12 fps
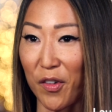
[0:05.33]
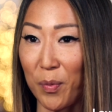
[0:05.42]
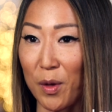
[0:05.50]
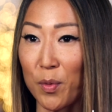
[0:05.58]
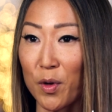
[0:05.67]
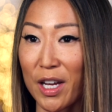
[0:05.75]
of
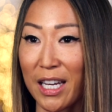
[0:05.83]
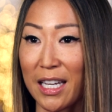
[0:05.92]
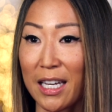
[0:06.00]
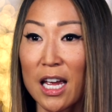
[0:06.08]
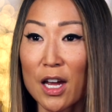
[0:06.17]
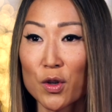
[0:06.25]
people
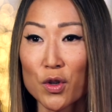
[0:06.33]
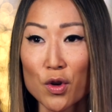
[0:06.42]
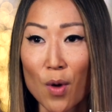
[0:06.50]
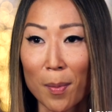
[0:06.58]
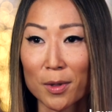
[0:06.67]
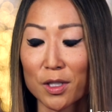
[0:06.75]
getting
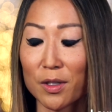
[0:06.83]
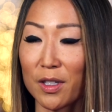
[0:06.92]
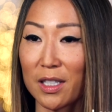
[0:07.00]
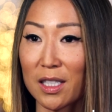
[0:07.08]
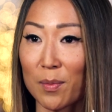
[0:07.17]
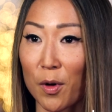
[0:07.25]
new
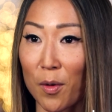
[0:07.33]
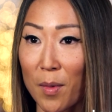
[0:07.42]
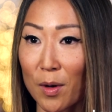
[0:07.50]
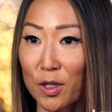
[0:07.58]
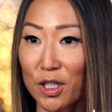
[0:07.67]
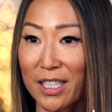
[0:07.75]
opportunities and
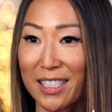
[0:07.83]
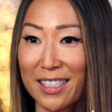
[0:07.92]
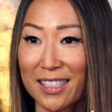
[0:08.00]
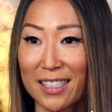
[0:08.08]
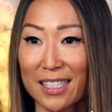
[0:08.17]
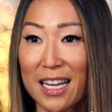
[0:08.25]

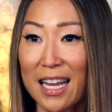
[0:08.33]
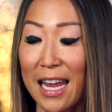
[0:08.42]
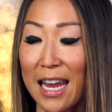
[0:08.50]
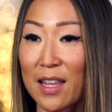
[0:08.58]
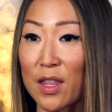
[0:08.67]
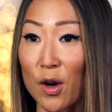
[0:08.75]
promotions
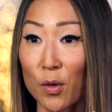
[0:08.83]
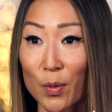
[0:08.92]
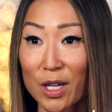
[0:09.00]
in their